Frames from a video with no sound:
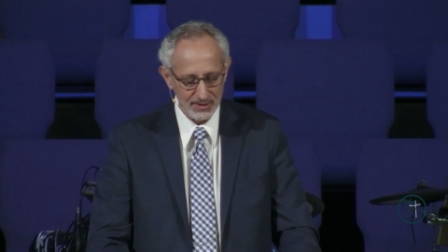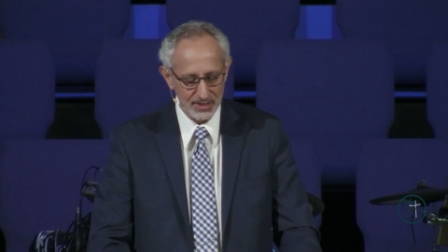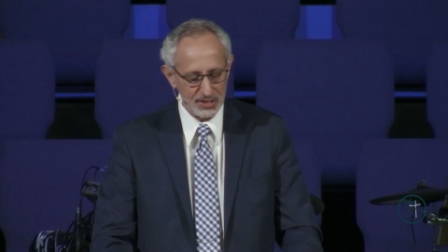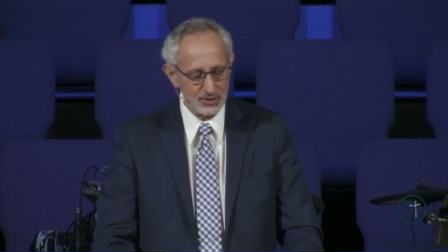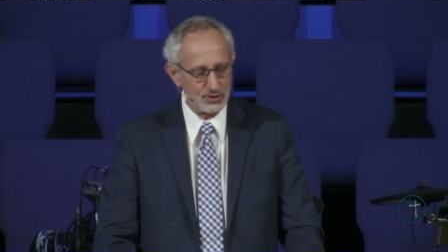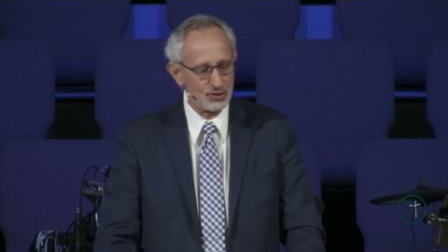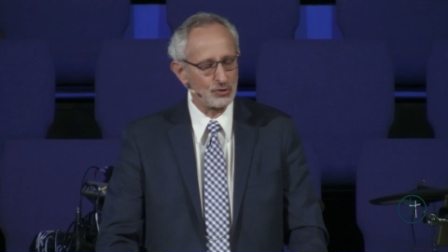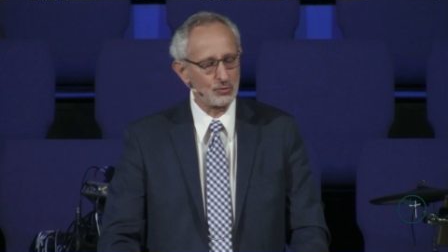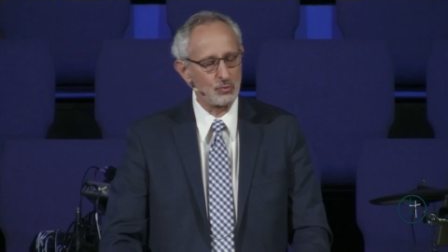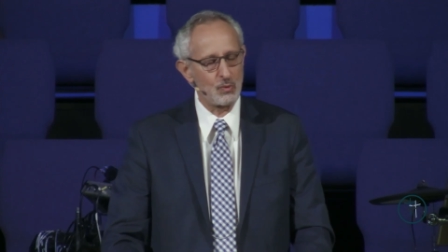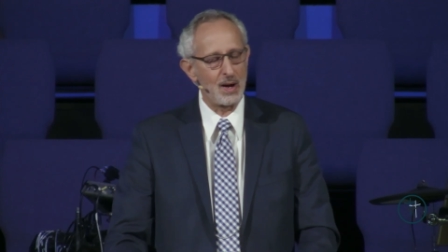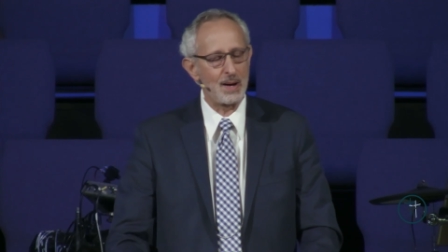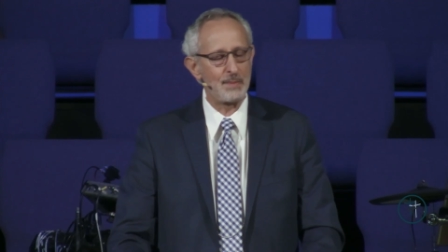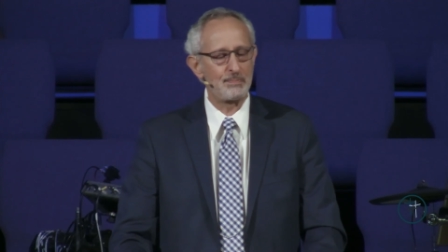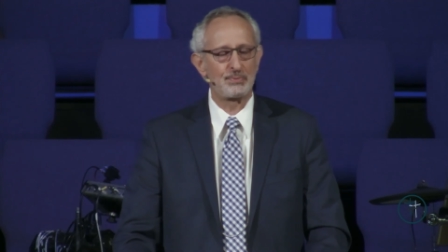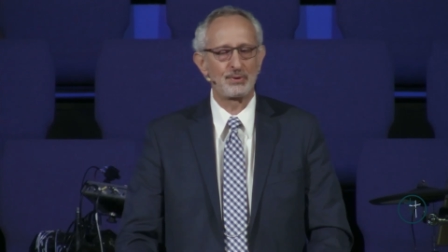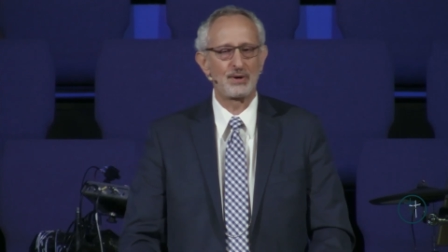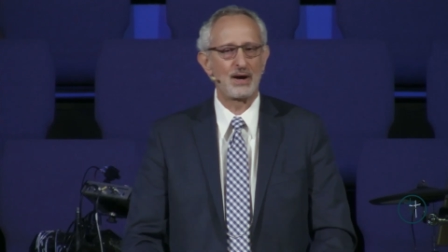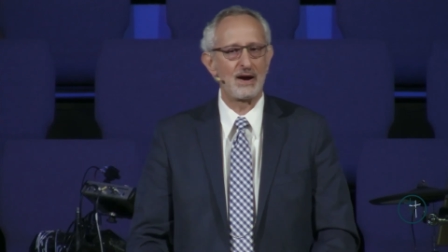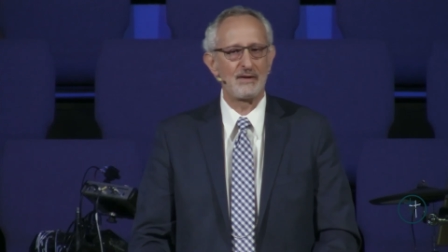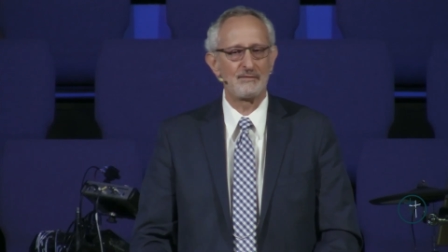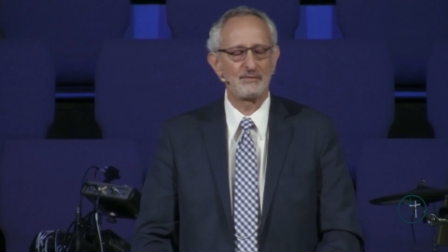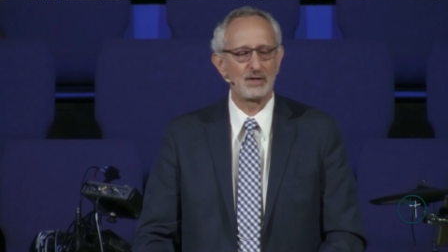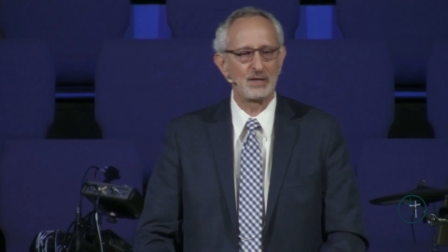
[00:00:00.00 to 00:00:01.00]
This is why
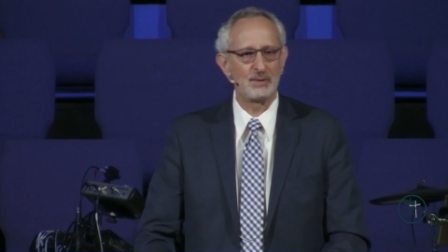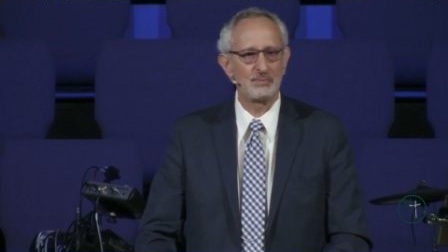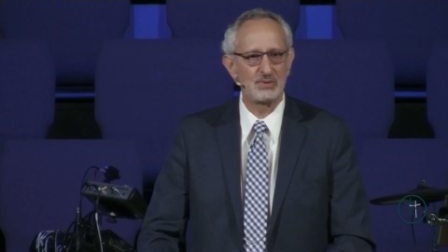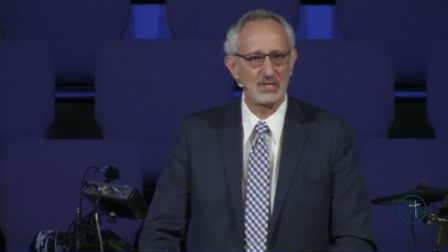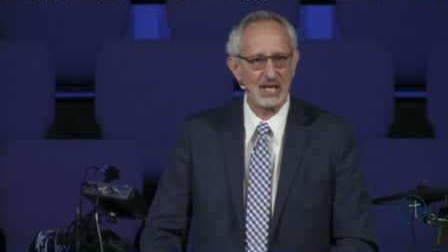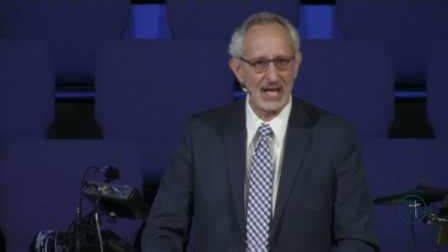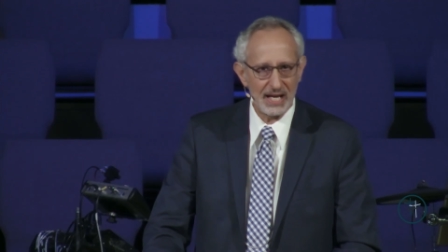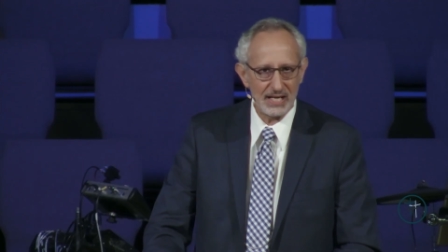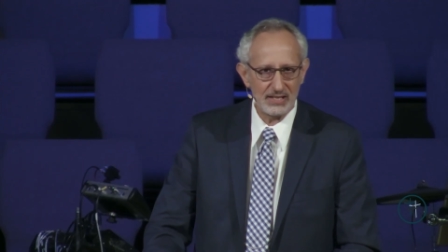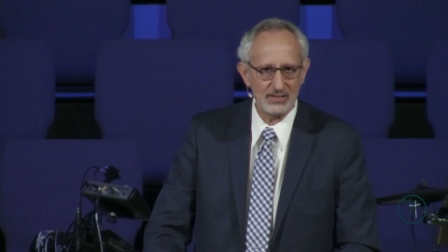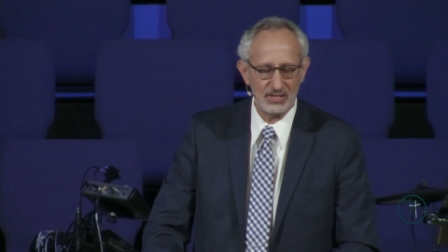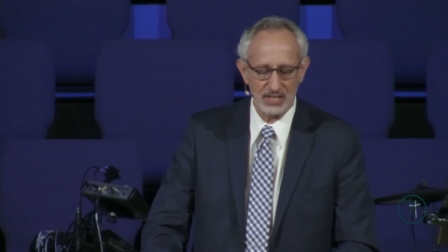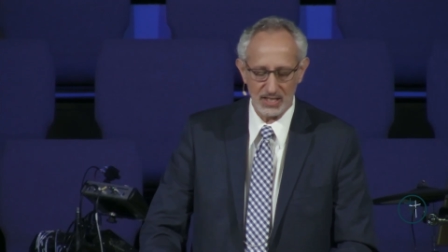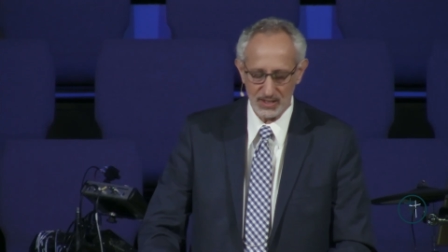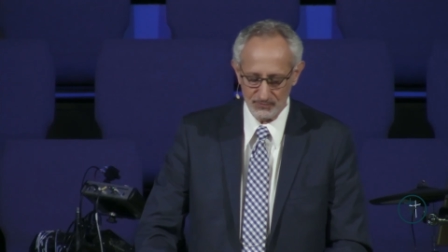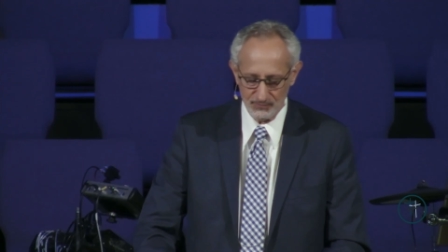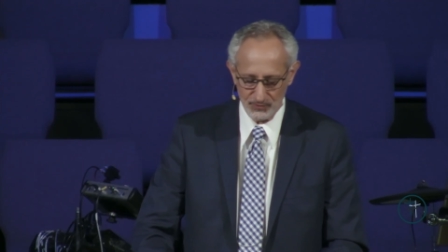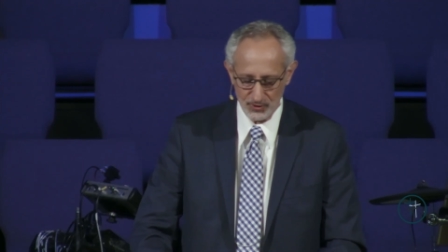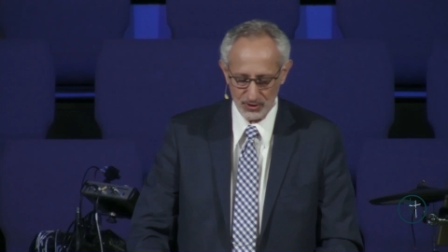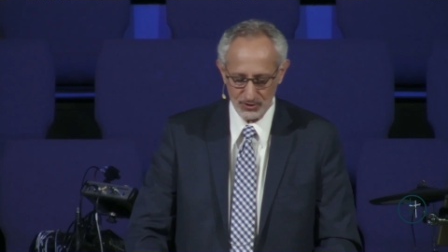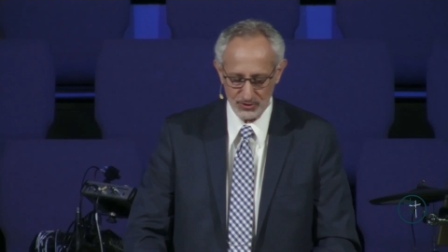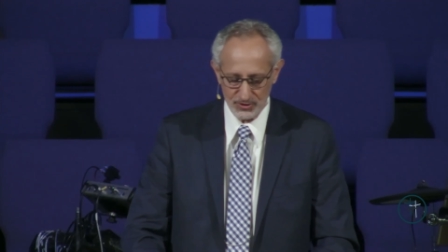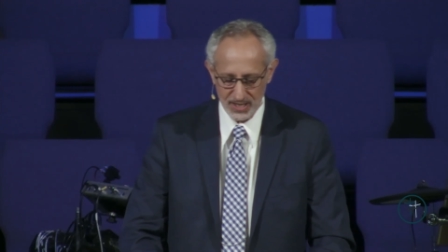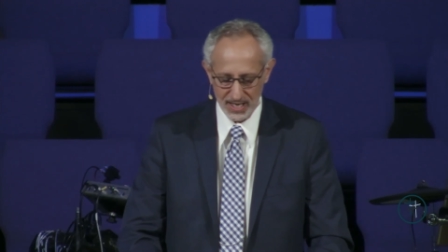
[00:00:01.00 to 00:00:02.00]
Proverbs
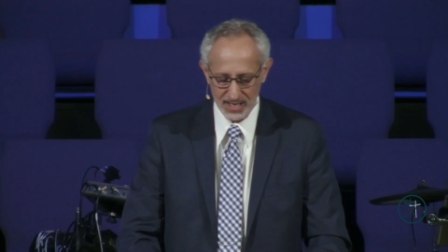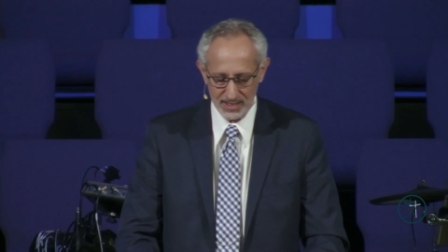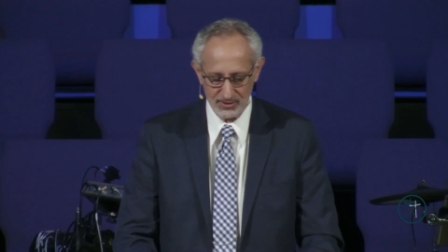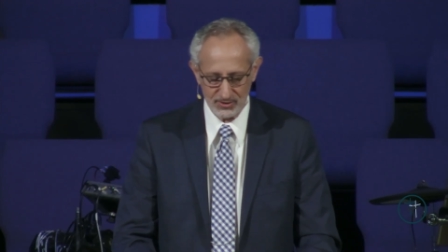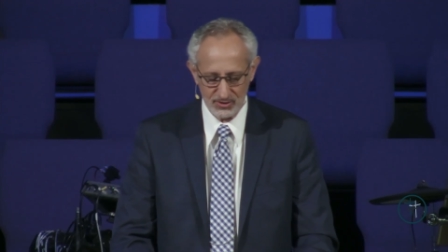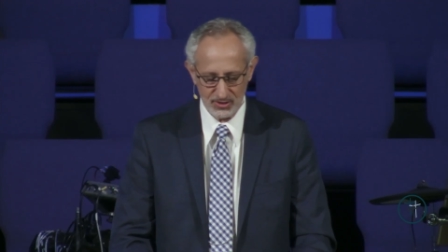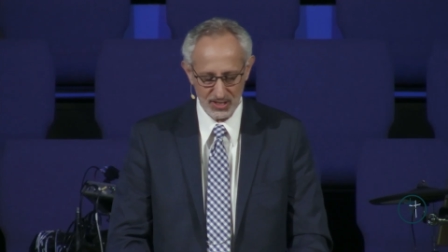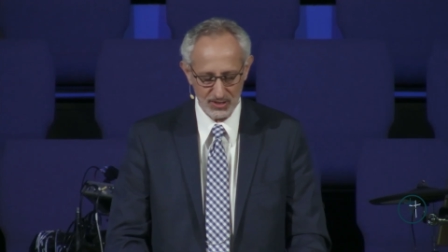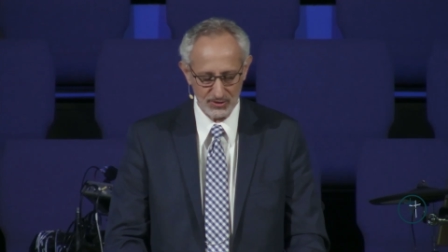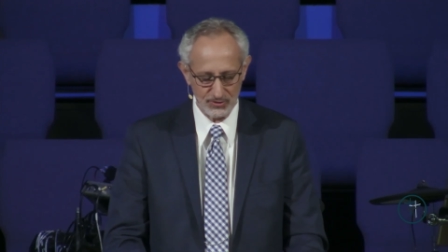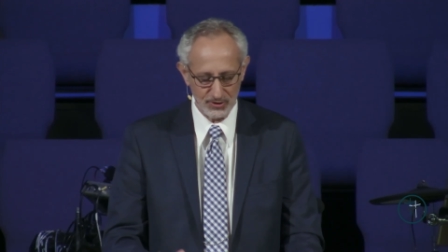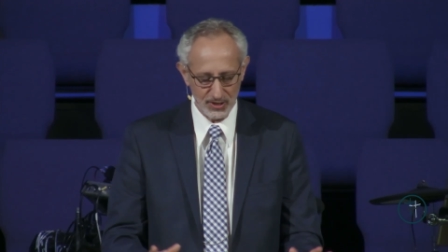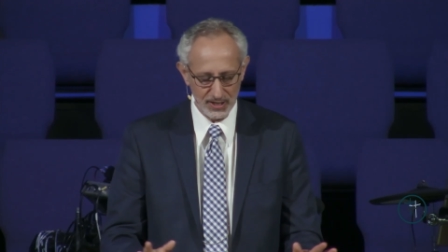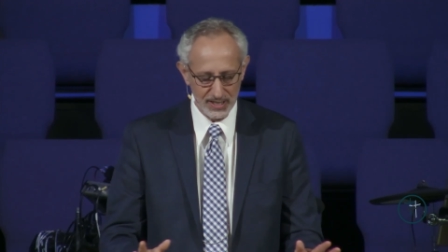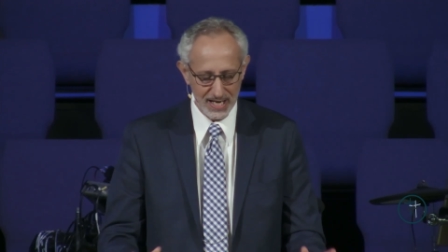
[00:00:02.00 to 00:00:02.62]
18, verse 10 says,